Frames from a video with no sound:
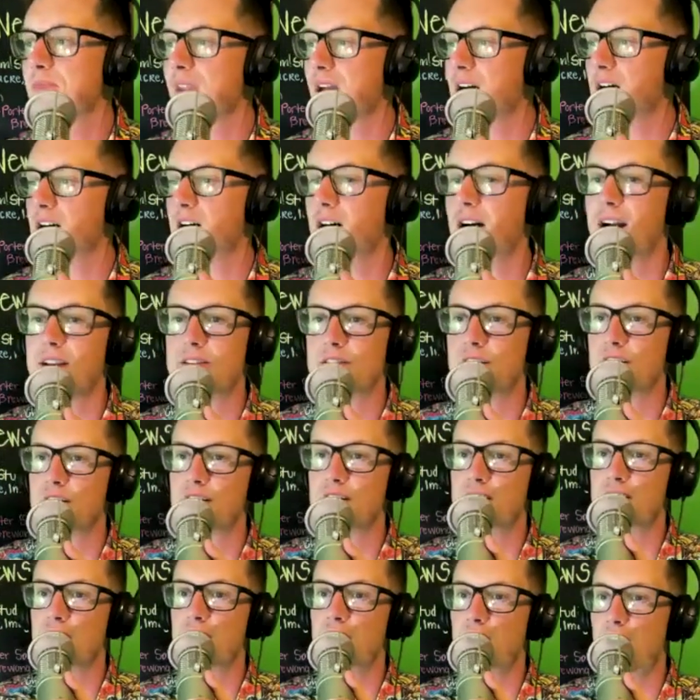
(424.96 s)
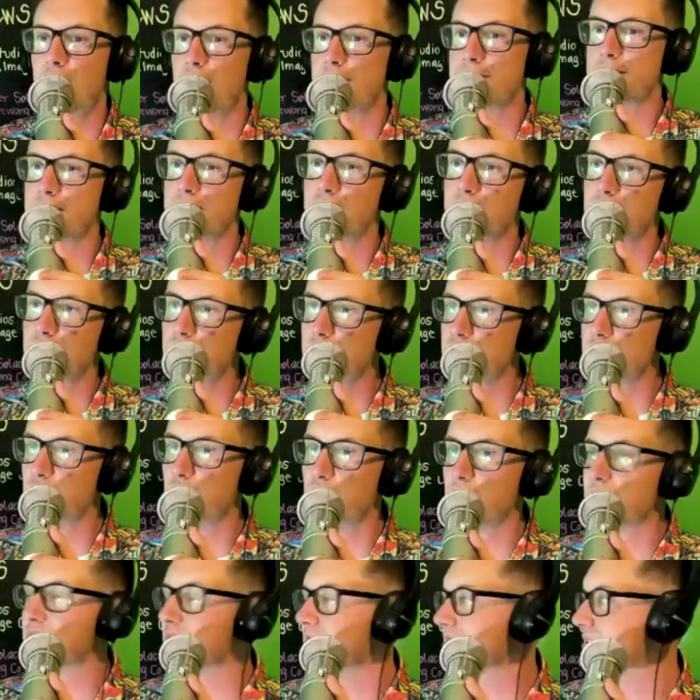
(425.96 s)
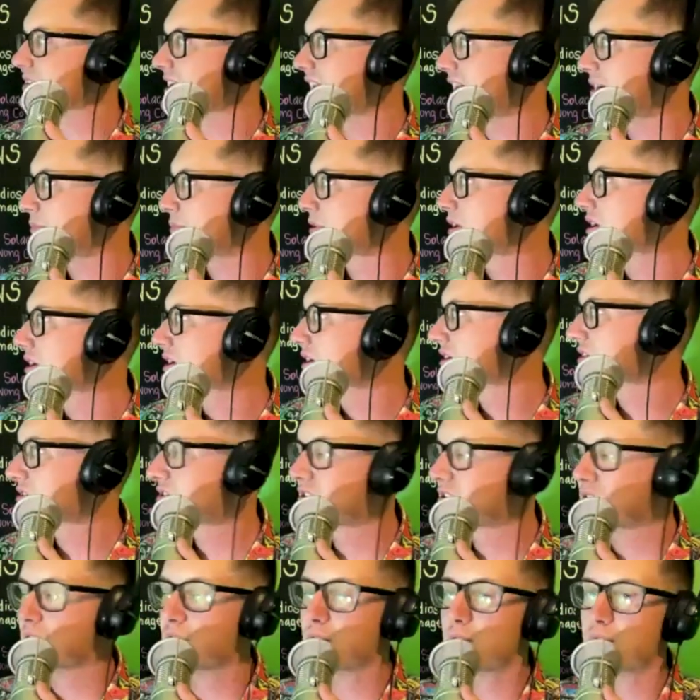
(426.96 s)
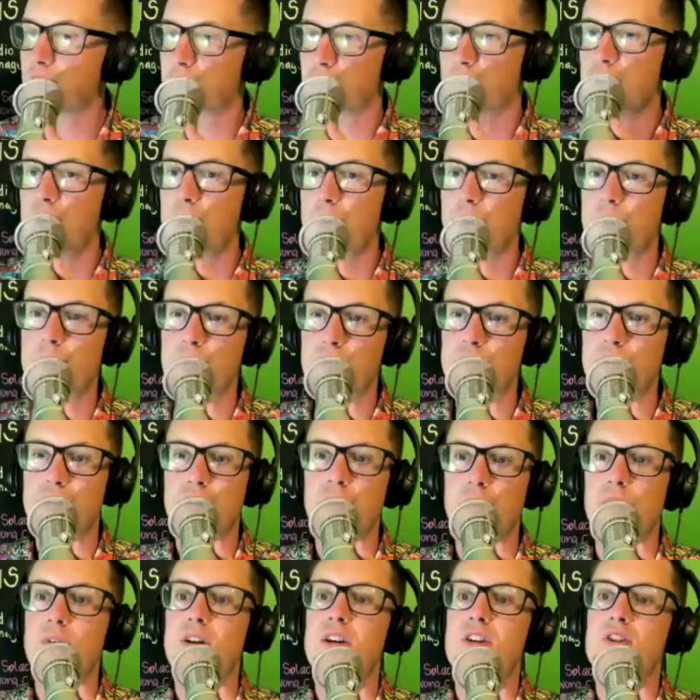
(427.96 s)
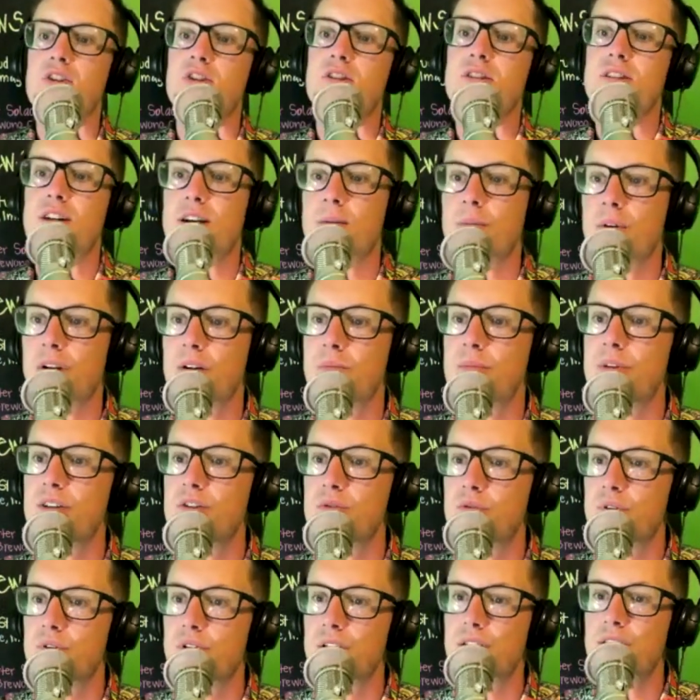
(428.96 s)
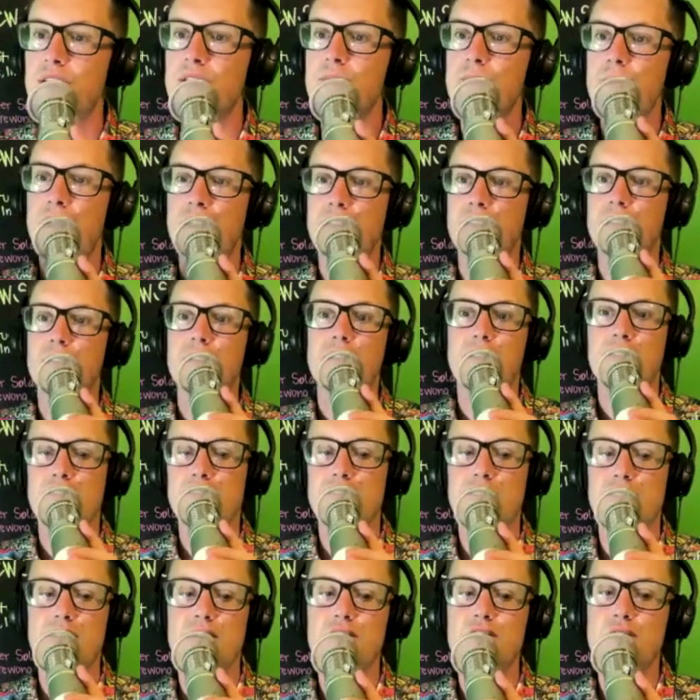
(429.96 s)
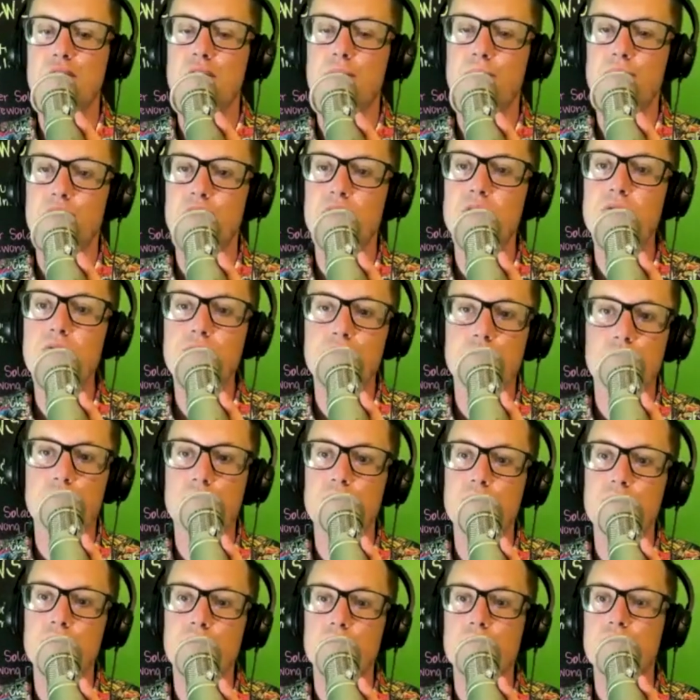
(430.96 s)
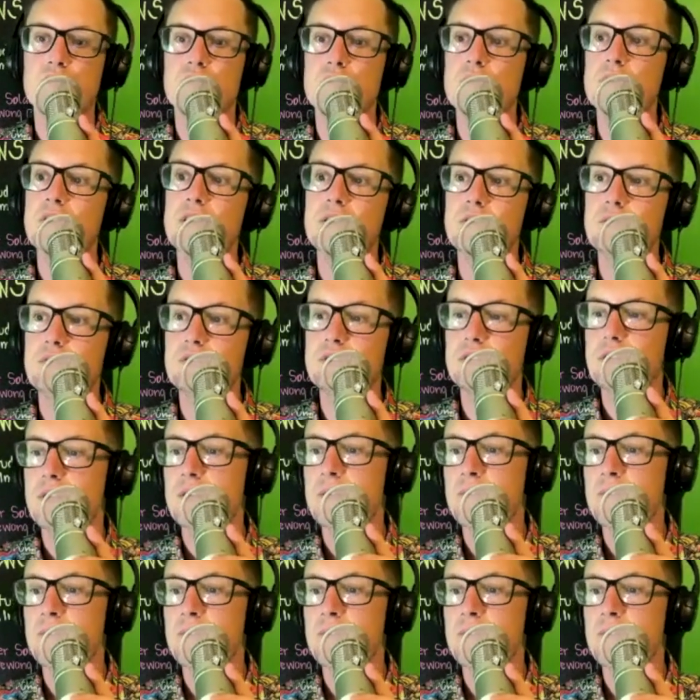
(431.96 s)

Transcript: I started a Hopsgeek News What's on Tap. So for comic book recommendations, I'm going to be doing the Mech Cadets issue number 2 from Boom Studios.